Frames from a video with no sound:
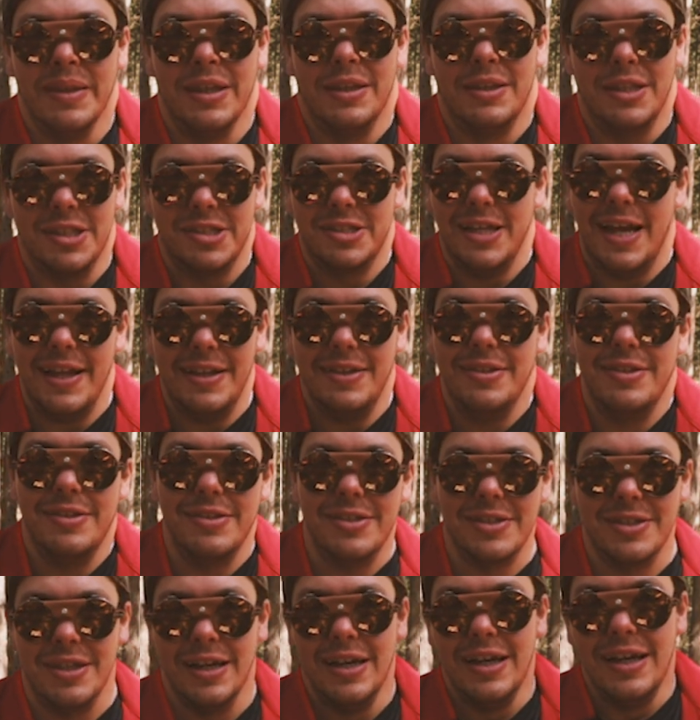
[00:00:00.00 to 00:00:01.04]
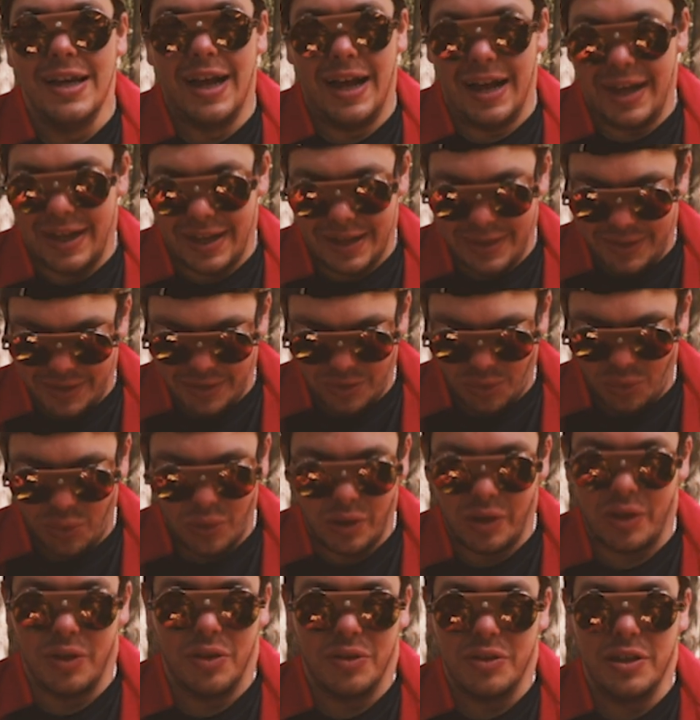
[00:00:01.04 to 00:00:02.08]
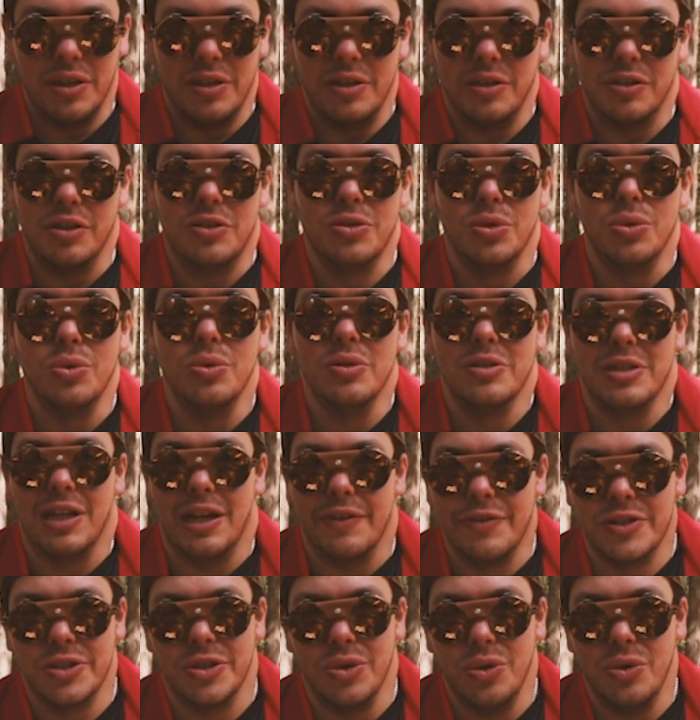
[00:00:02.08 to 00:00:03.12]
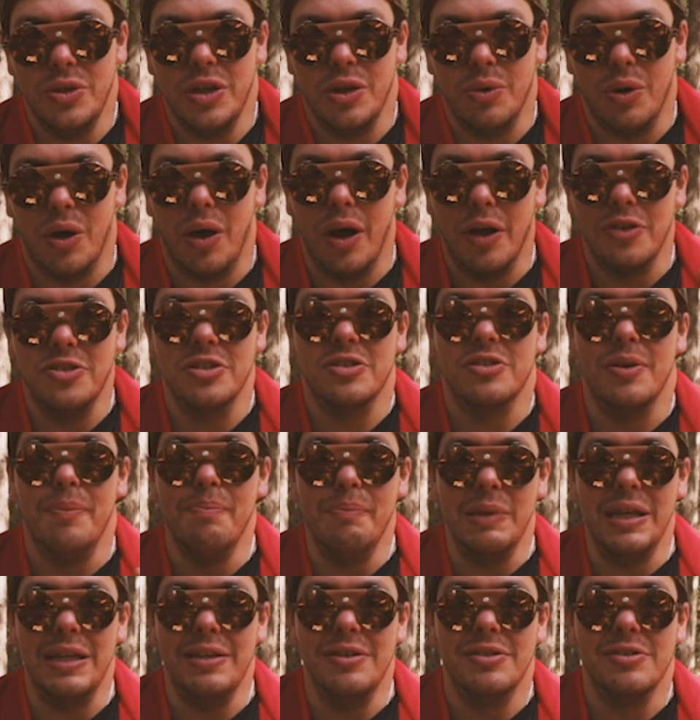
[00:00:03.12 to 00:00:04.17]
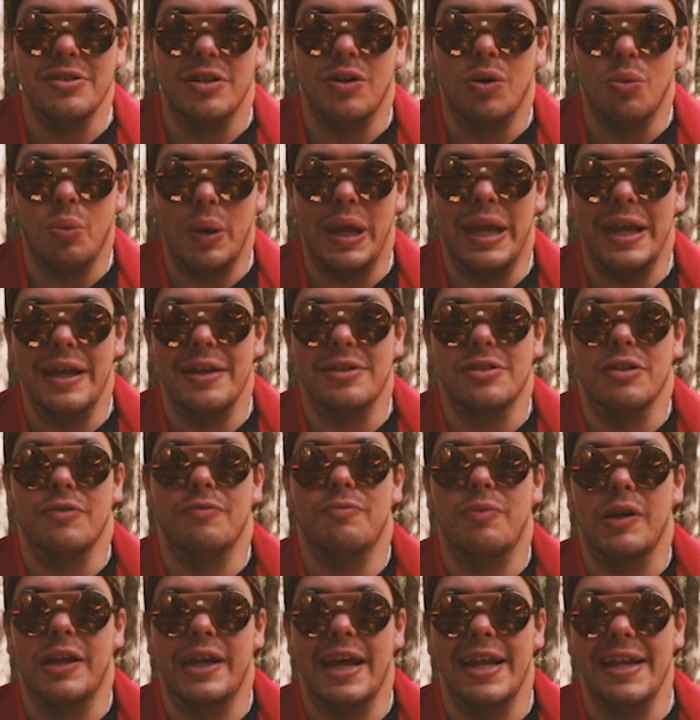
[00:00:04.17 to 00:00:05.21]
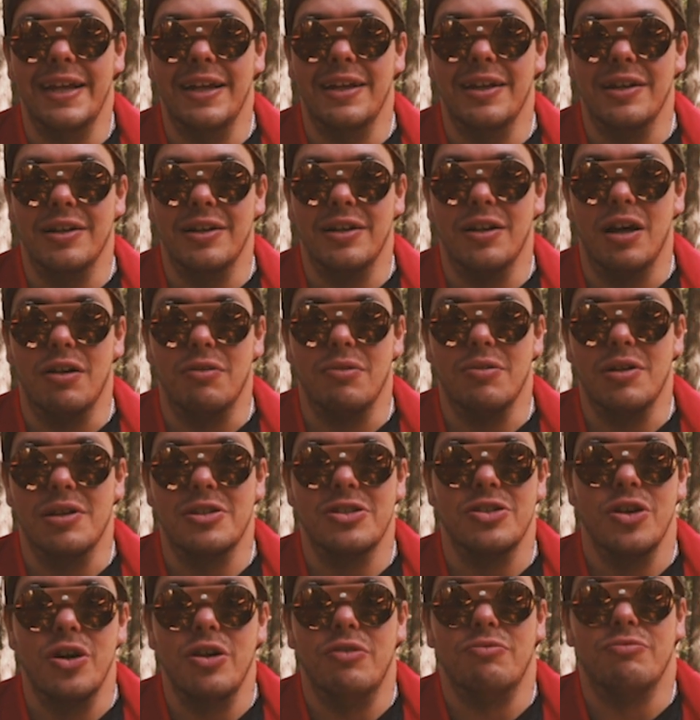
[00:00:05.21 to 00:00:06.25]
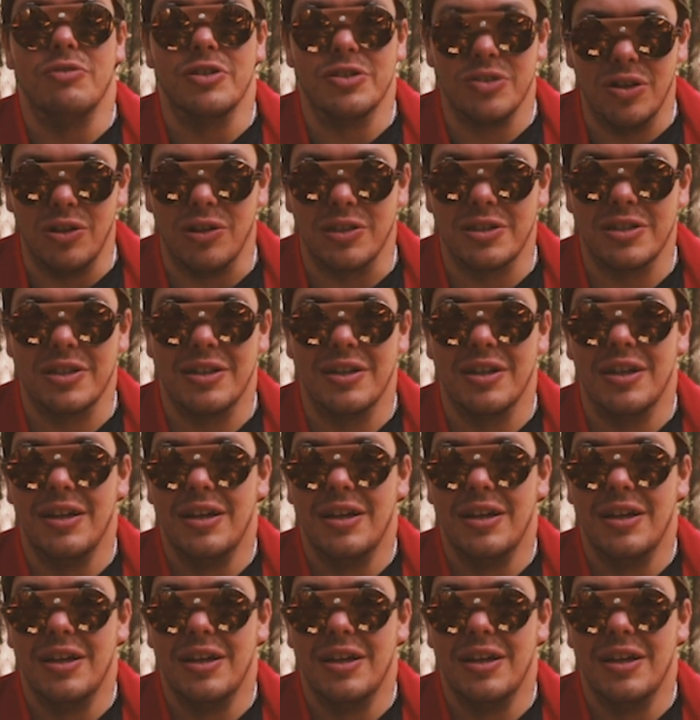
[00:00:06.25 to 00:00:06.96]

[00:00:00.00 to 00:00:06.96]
The settings and all of the tools that I've shown you are just a means and a ways of getting a certain result.